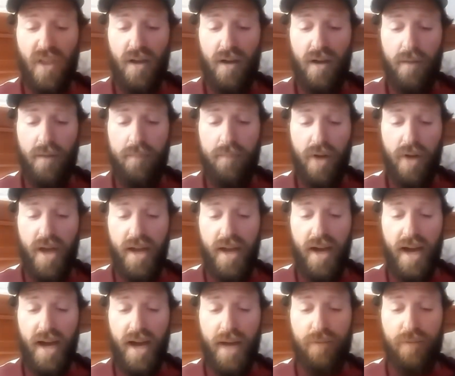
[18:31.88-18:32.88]
but
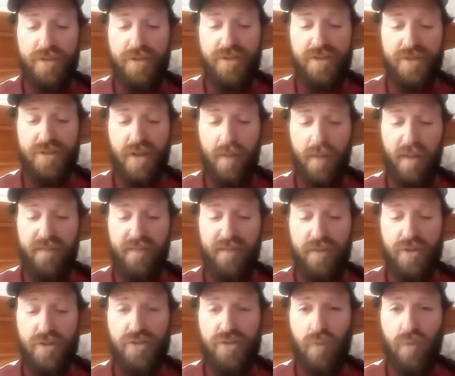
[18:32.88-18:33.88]
I was on my
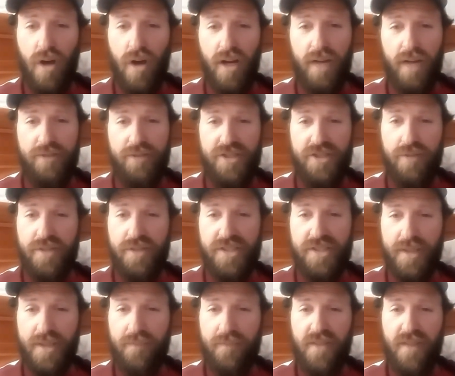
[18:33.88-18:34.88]
first walk, I was doing
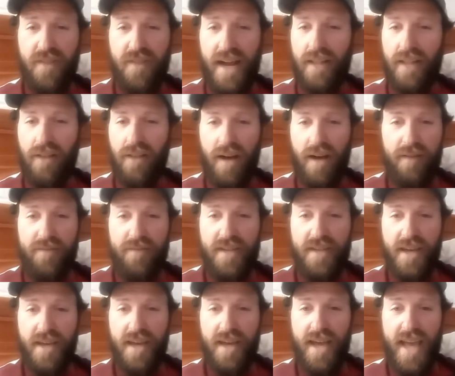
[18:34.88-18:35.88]
something that I loved
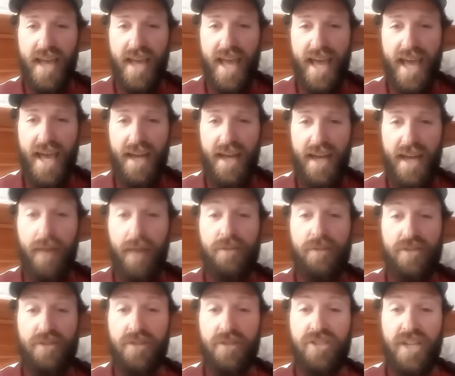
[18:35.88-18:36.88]
and I
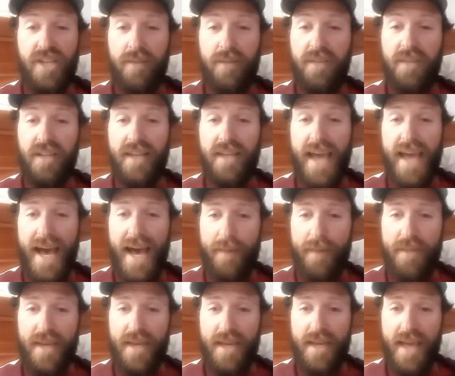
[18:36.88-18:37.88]
was legitimately
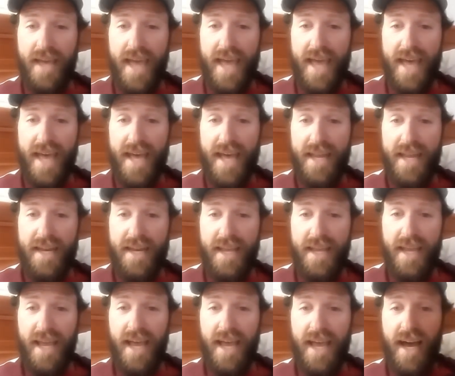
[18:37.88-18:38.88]
happy. And
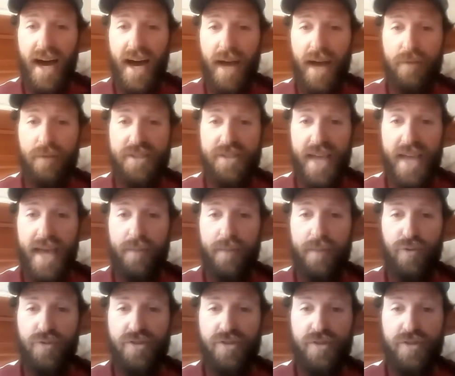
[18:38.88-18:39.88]
I was
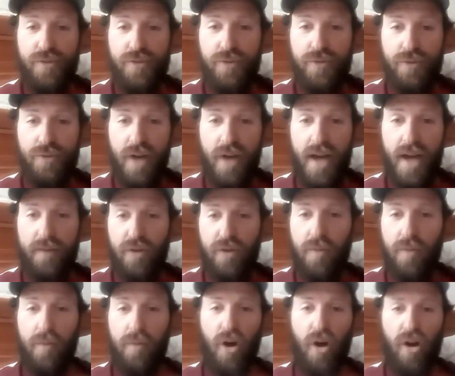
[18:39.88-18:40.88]
able to kind of
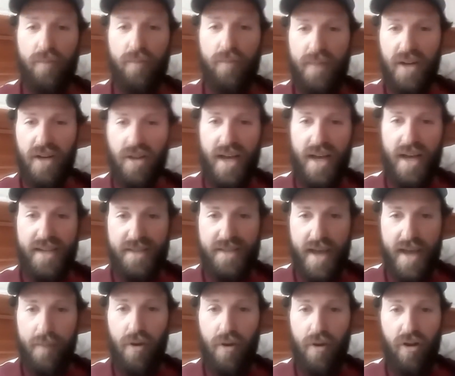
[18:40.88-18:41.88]
compartmentalize
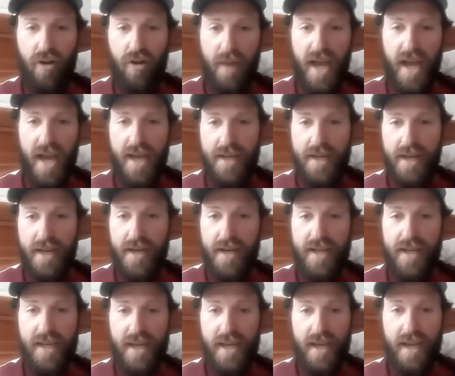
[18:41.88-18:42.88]
that part of my
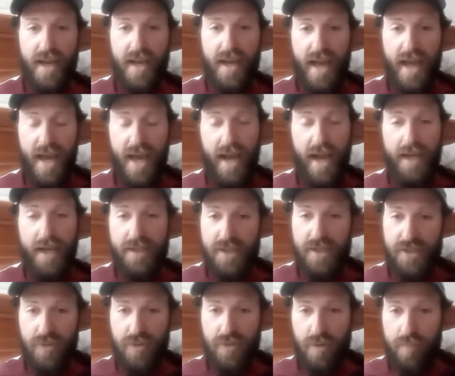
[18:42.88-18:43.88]
identity. And I could
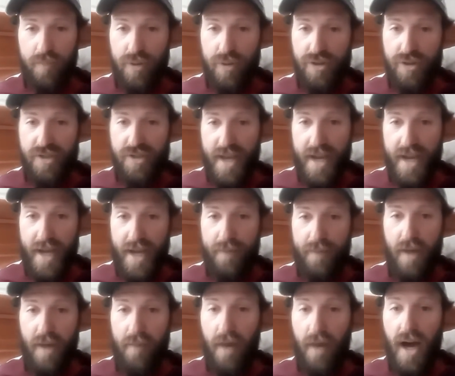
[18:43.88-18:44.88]
just sort of push that out of
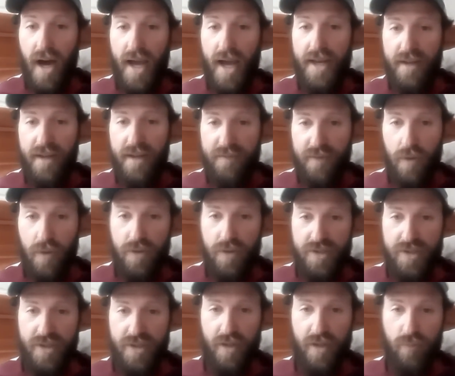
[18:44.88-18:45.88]
my mind and
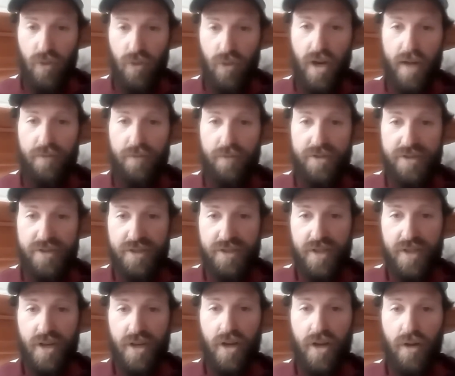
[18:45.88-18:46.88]
focus on what I was,
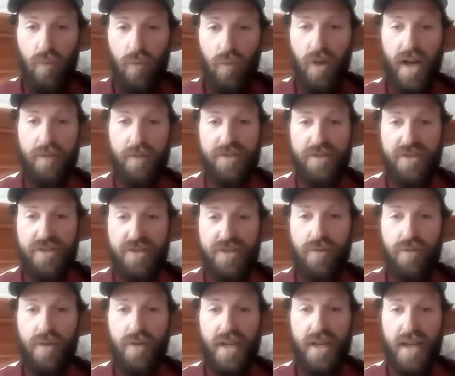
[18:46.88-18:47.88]
what I was
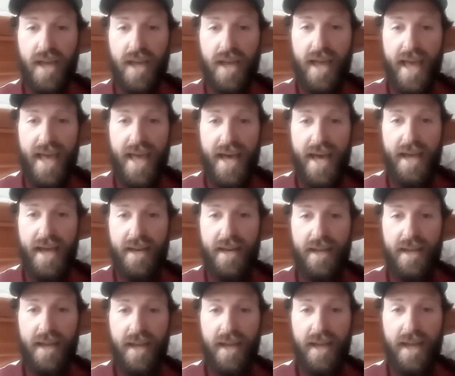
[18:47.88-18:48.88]
doing.
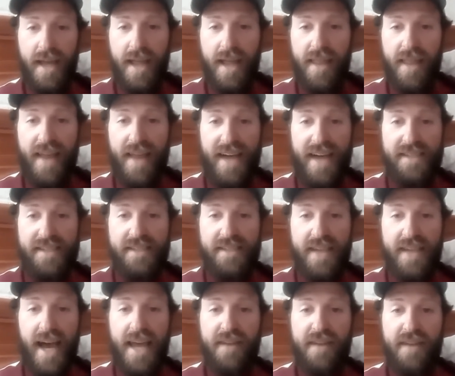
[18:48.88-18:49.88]
And that
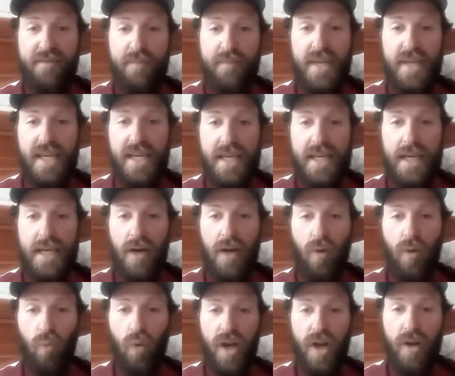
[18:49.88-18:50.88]
side of me
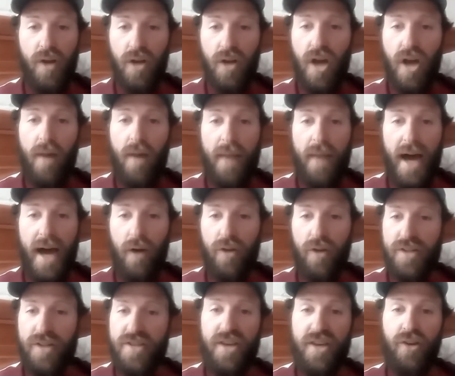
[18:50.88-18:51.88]
wouldn't come out
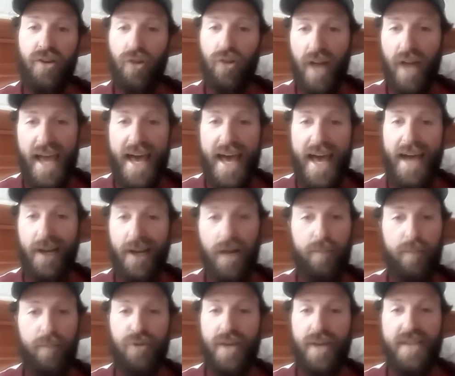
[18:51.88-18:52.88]
until I had a
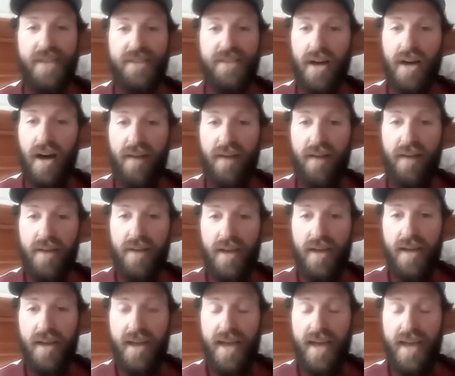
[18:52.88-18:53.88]
couple days off,
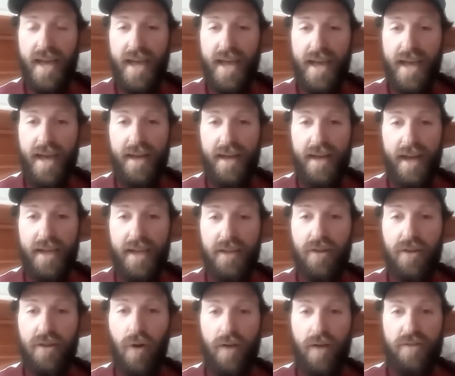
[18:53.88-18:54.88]
and I could
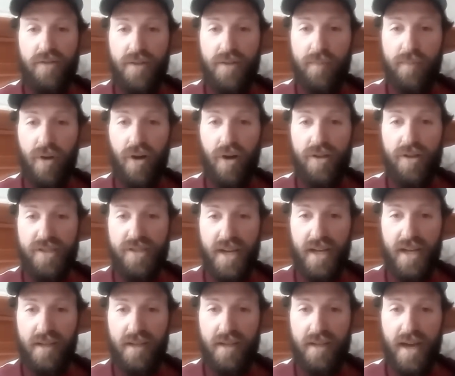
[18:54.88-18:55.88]
go out to the bars and I
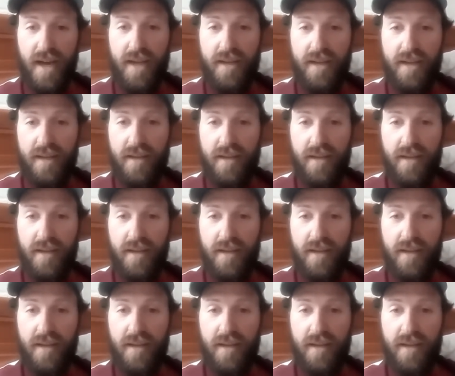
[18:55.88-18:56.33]
could kind of,